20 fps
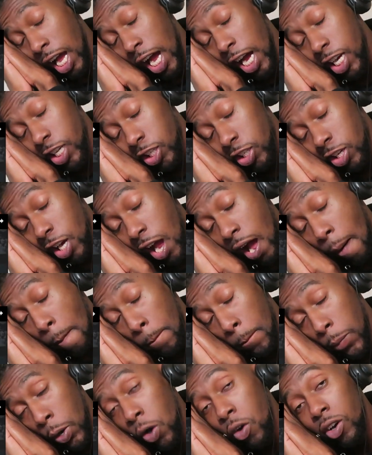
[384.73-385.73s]
I draw a
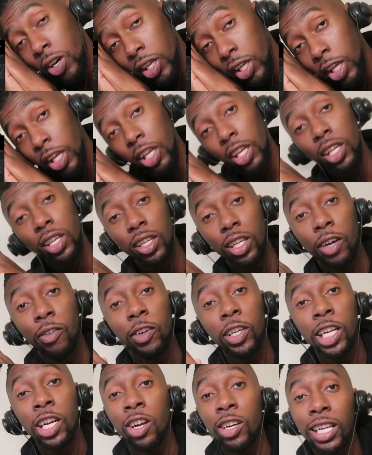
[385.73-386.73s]
bongi. And
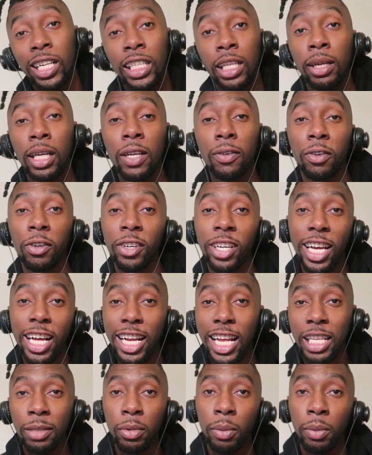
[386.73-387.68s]
video done it and even realize.